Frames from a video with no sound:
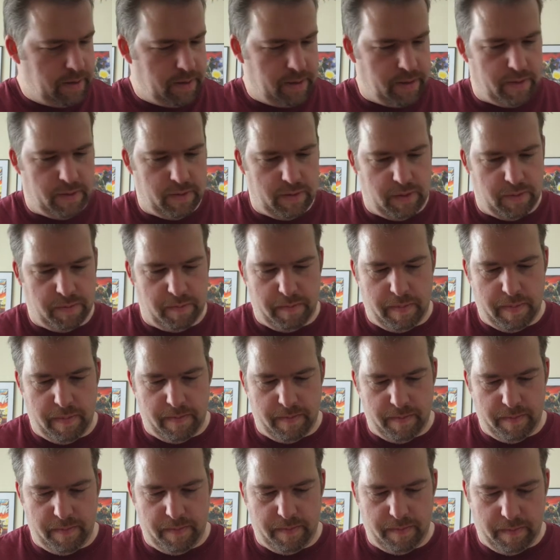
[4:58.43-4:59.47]

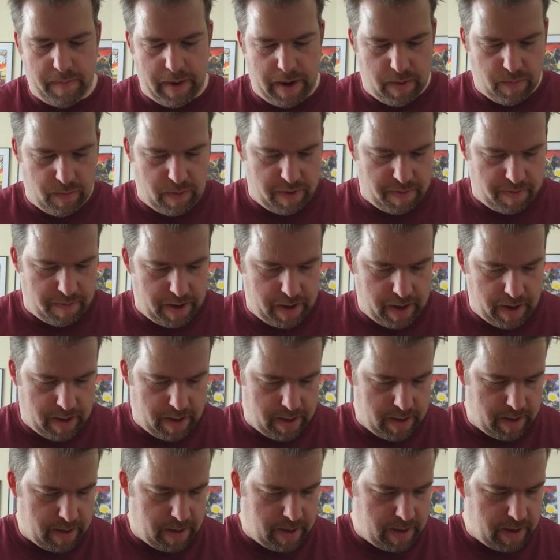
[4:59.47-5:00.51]
just bear with me.
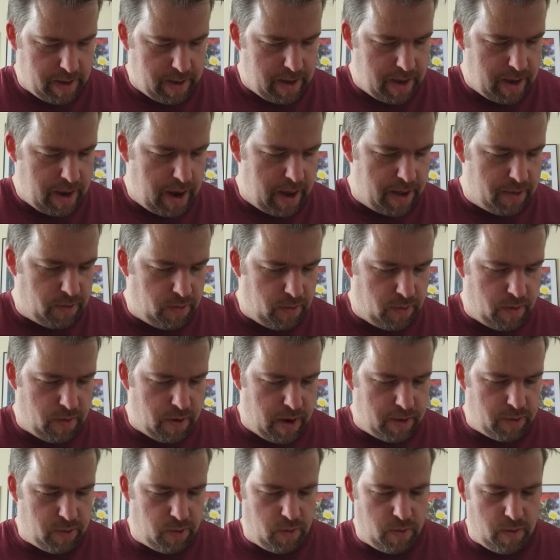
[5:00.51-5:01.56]
I
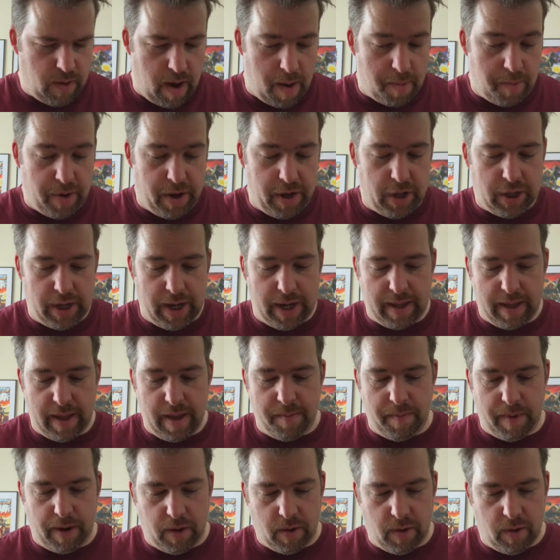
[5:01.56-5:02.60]
do appreciate
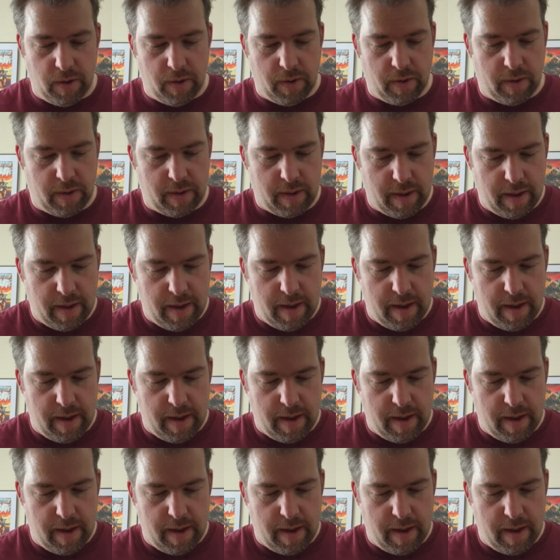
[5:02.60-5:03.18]
it because